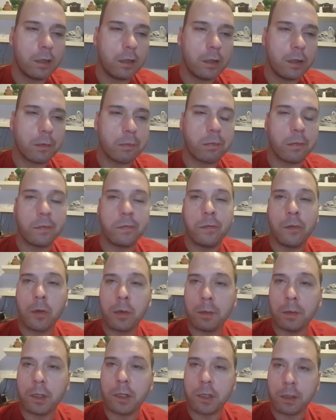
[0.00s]
your
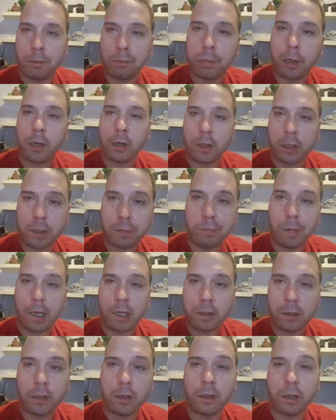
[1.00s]
performance in part is
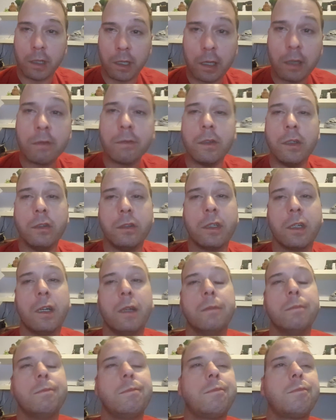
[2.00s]
based on your interview
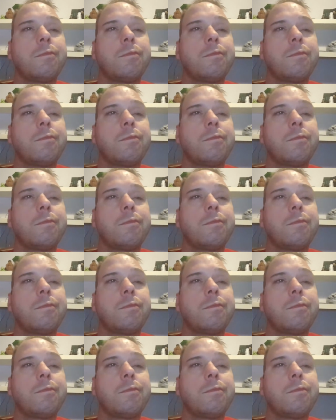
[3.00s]
time.